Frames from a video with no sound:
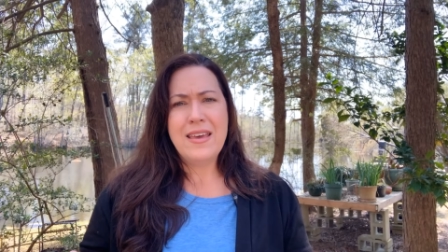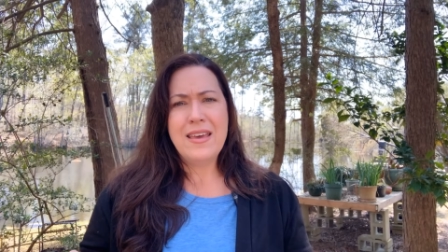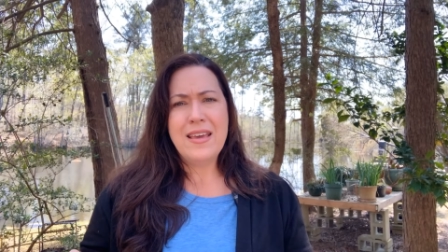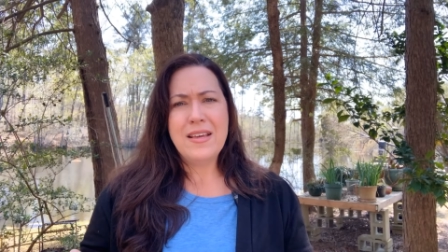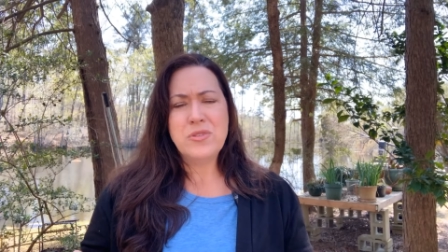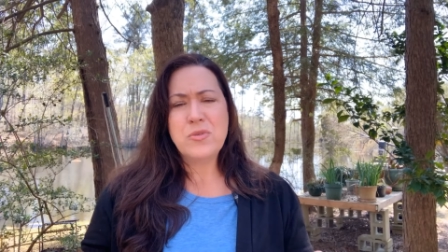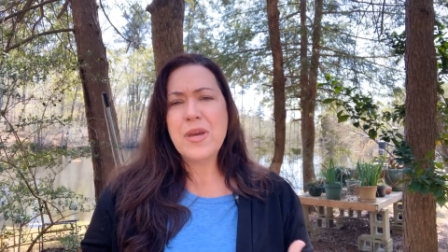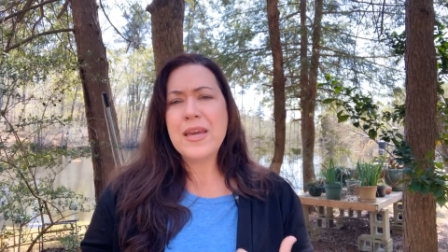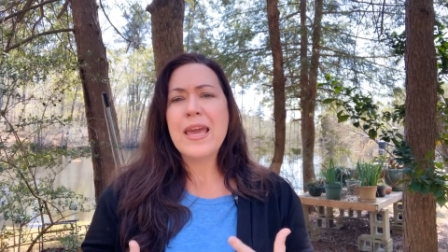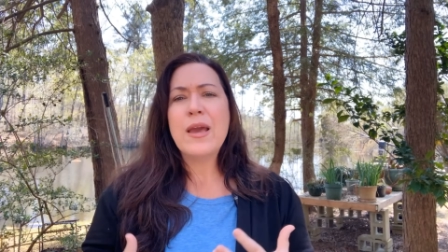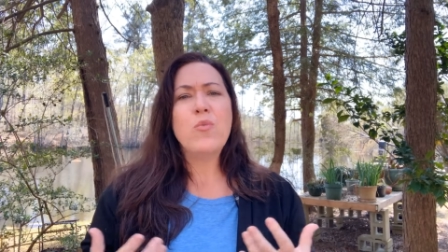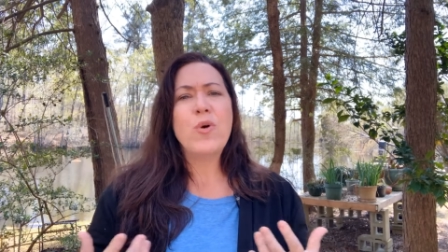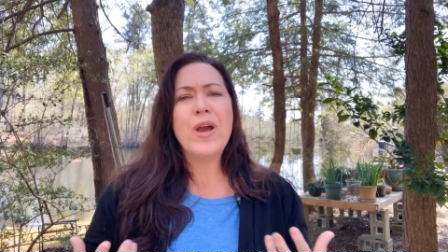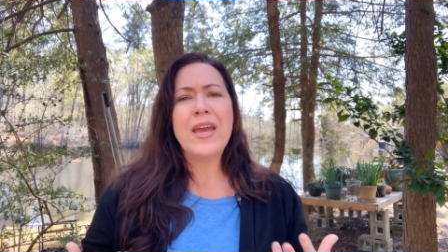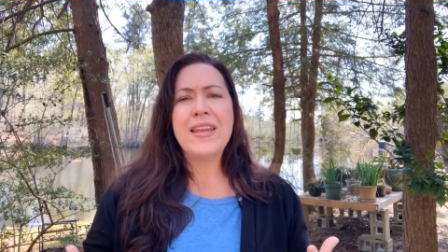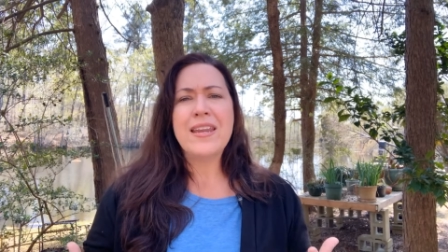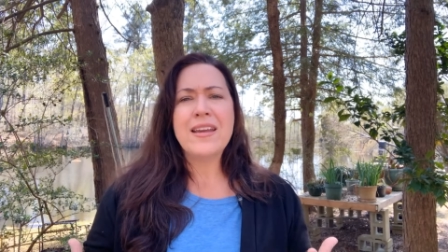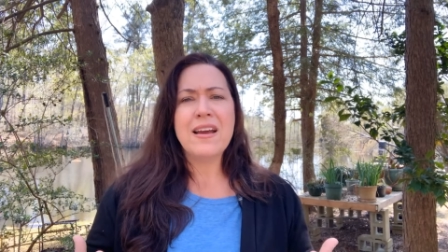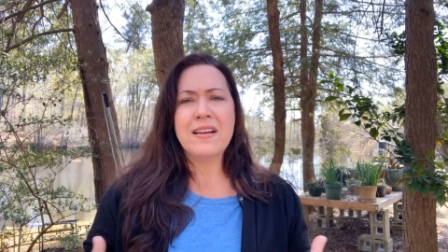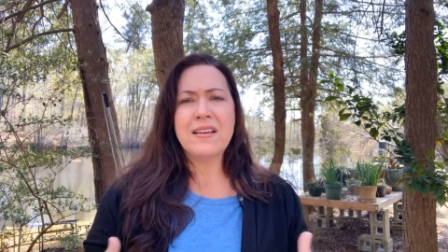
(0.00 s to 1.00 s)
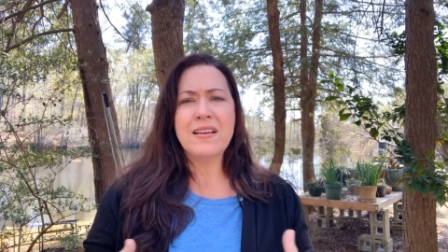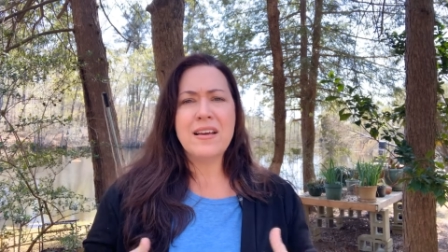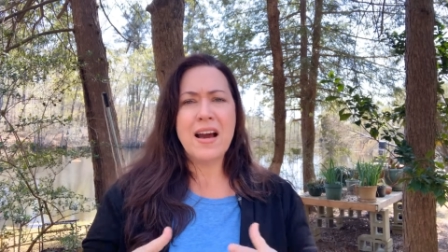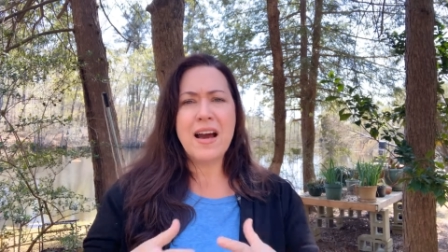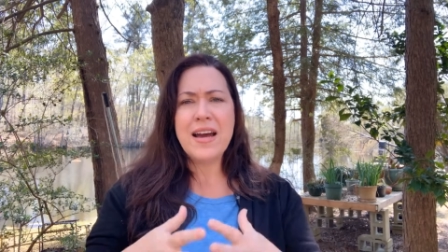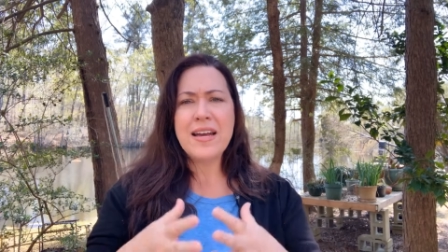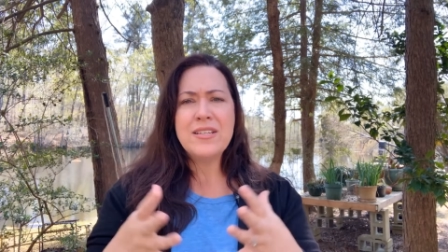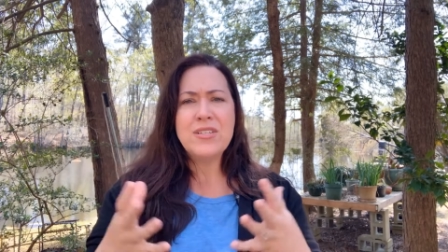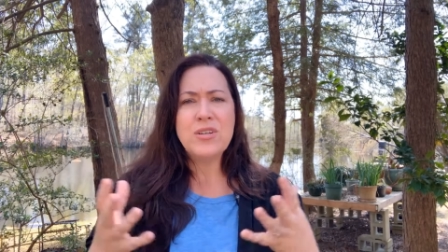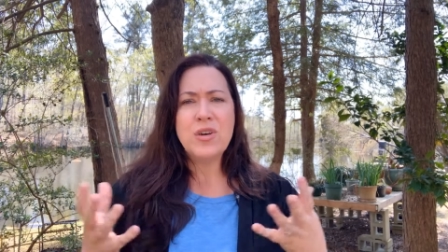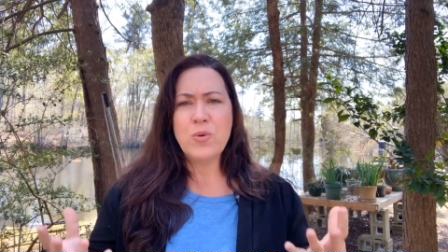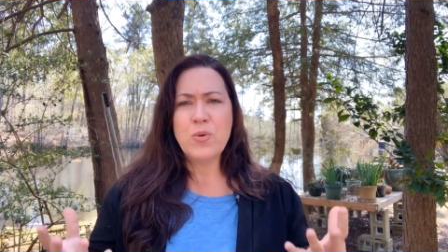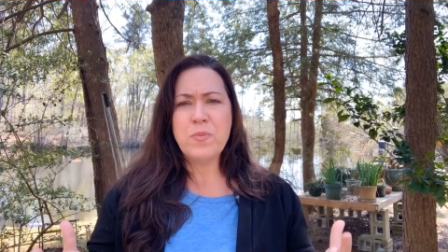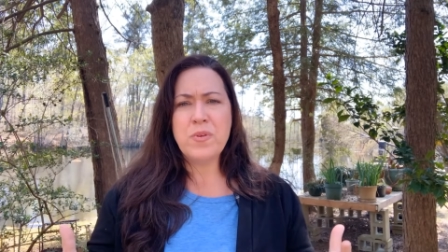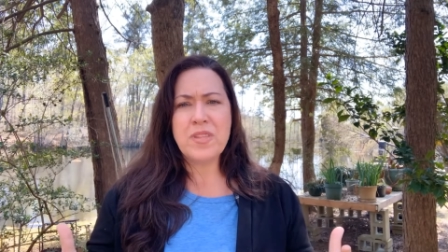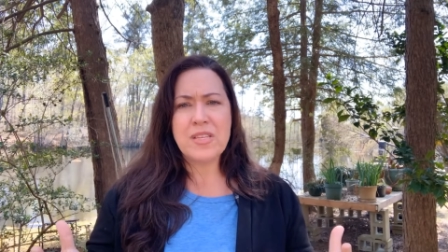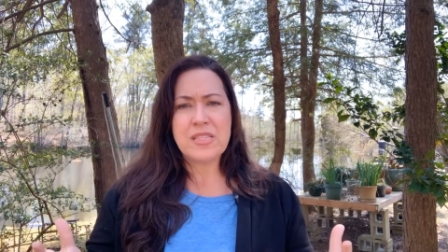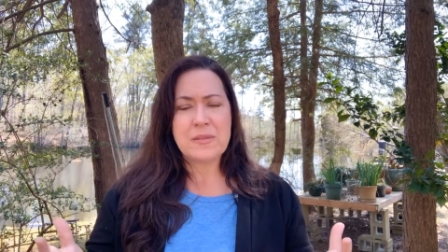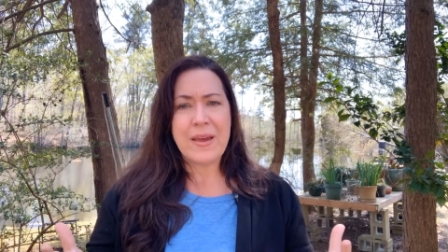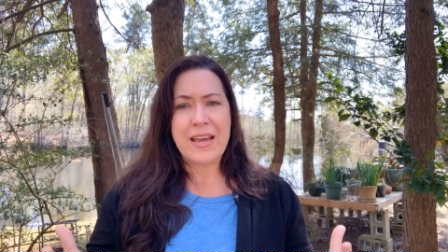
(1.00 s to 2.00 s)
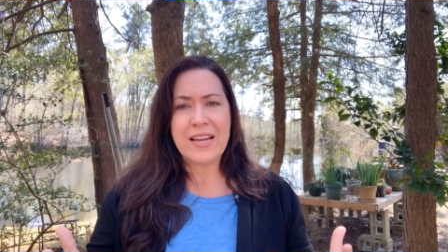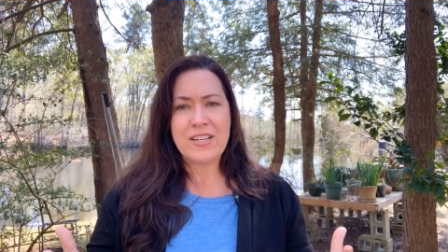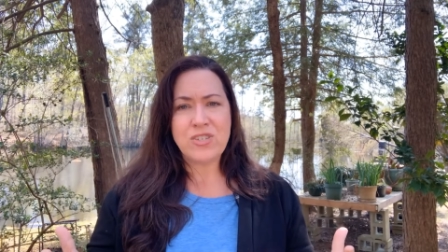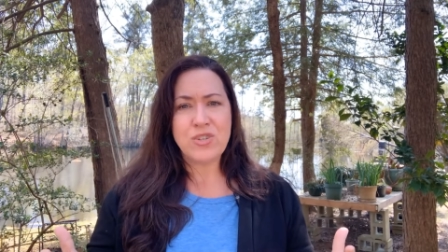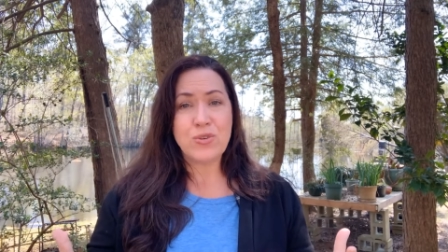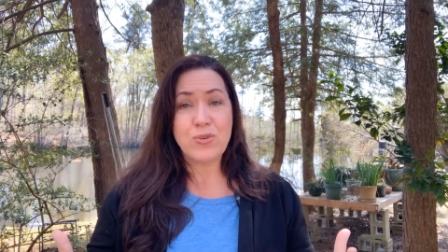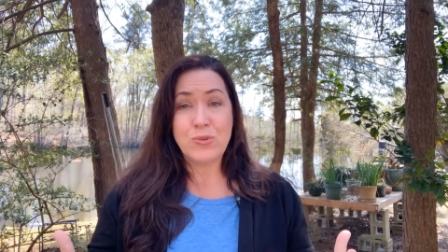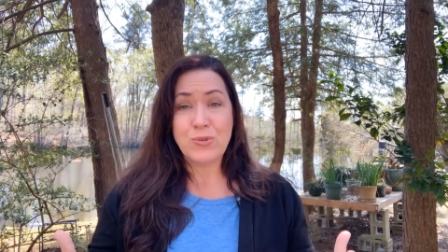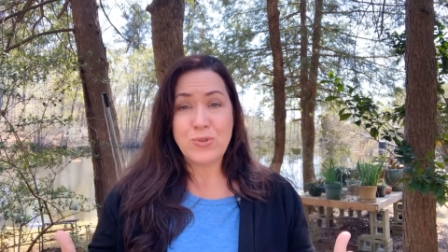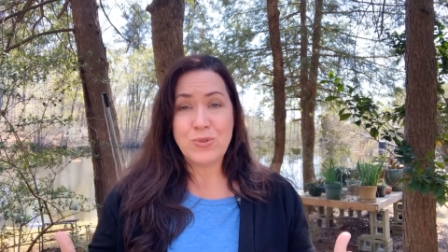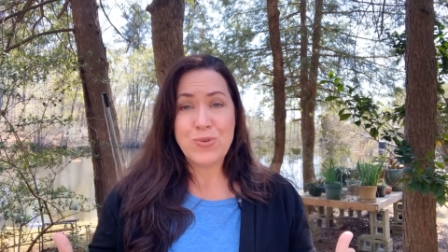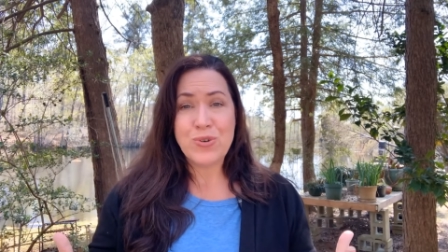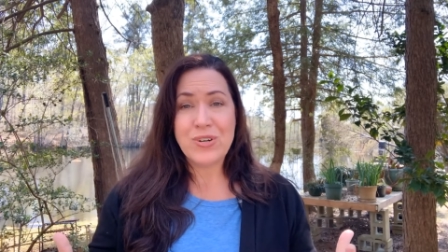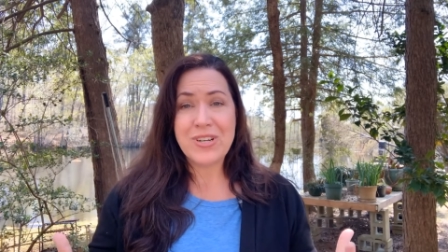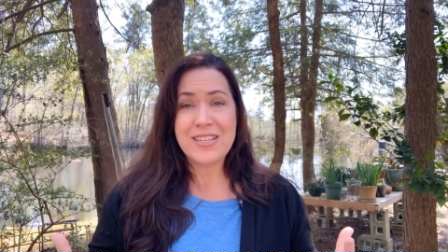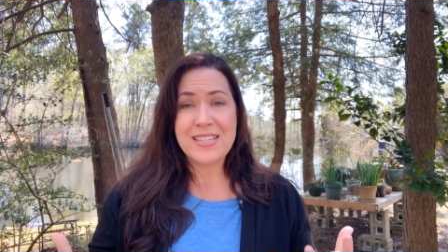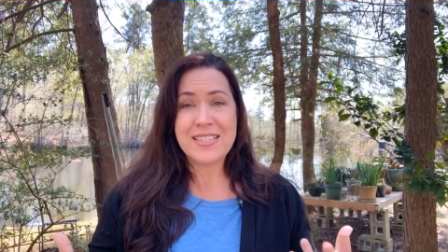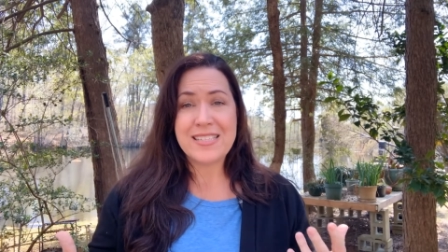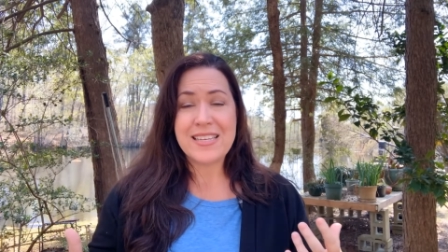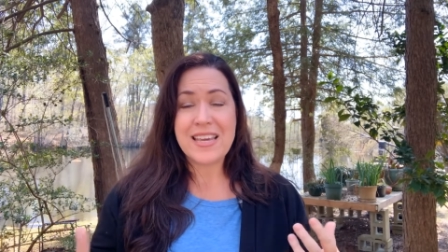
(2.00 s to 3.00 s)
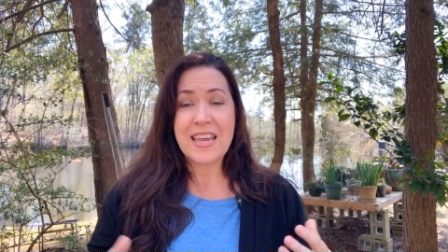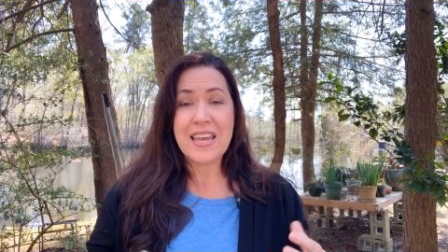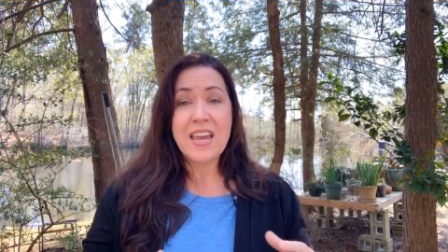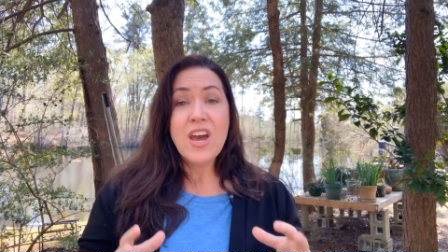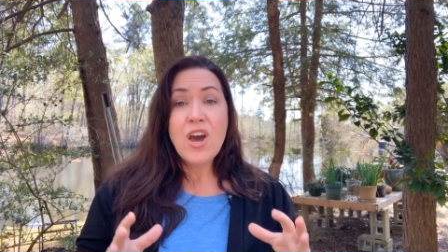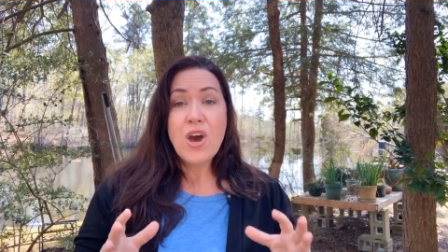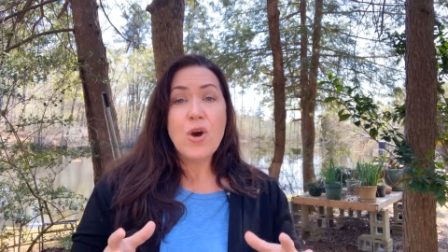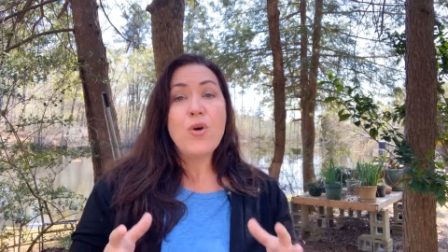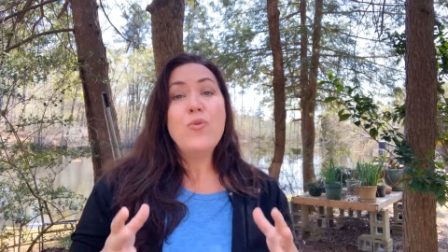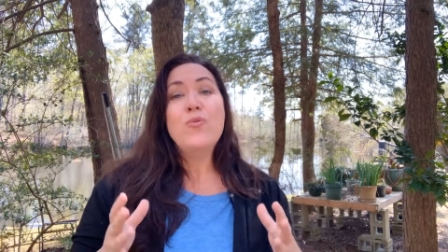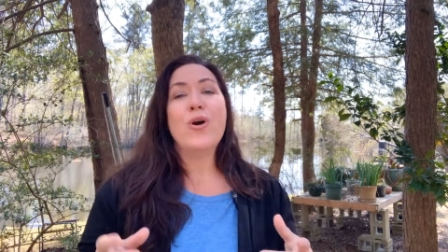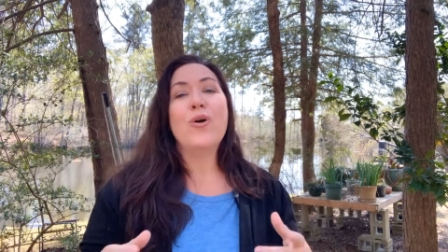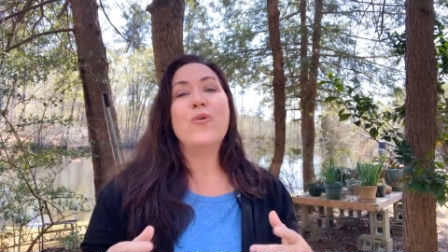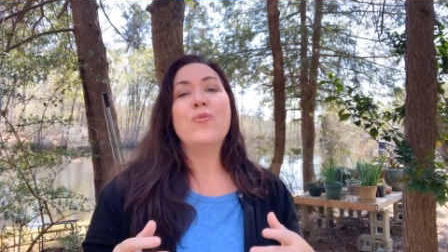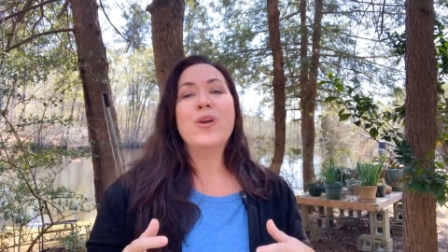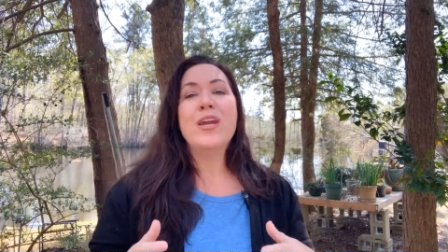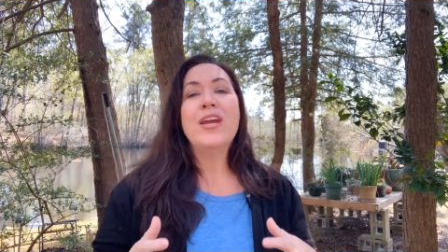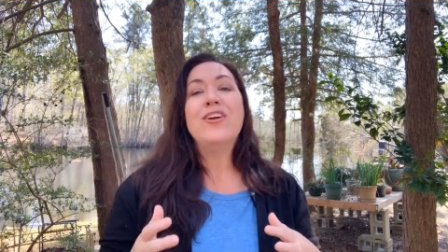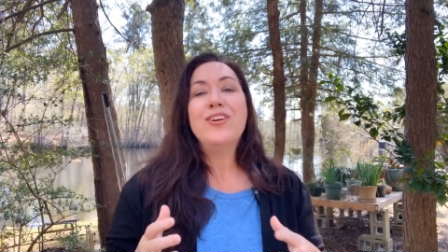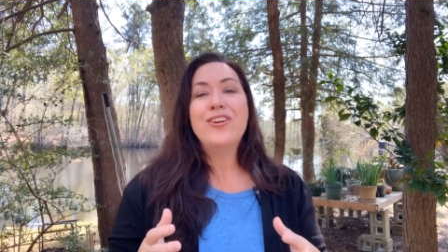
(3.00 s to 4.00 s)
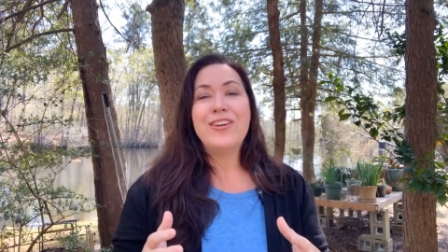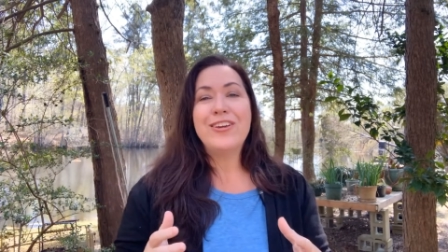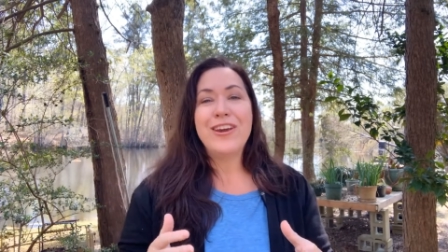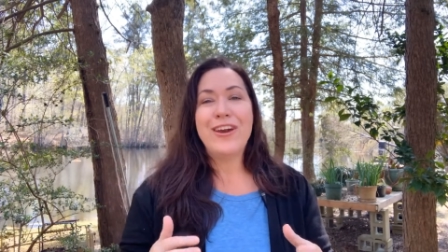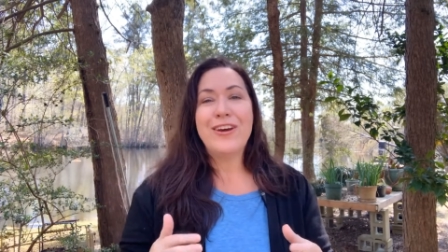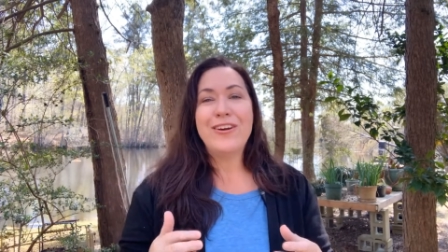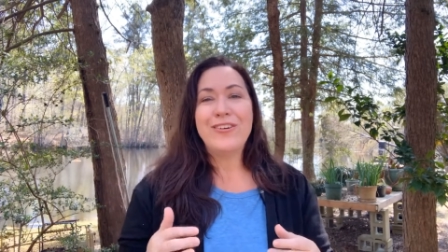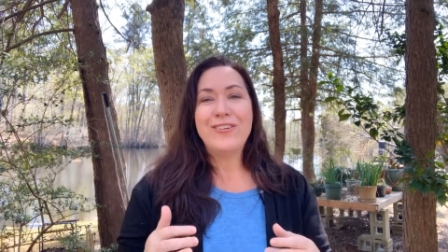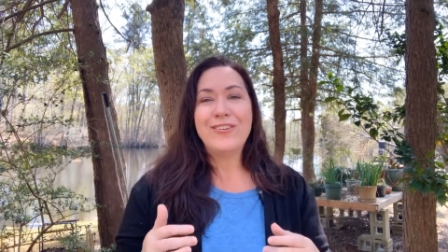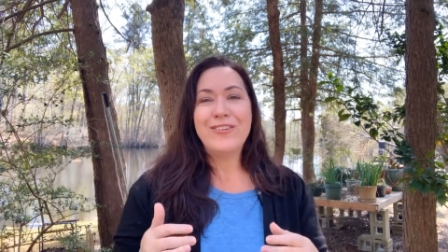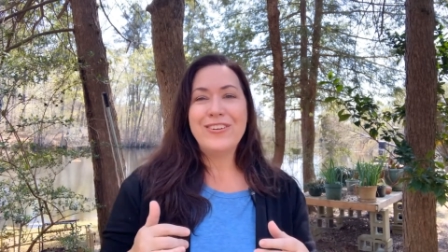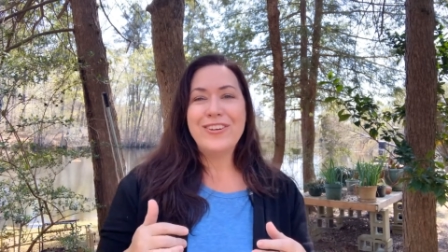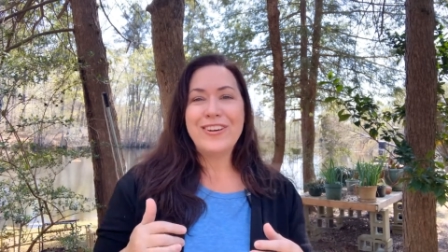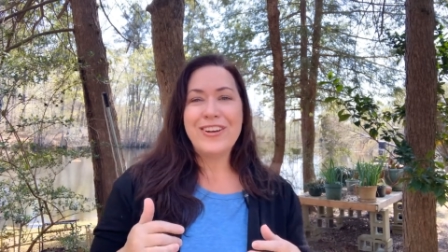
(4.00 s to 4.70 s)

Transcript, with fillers: And so I kept waiting on God to open this magical door to say, oh, here you go,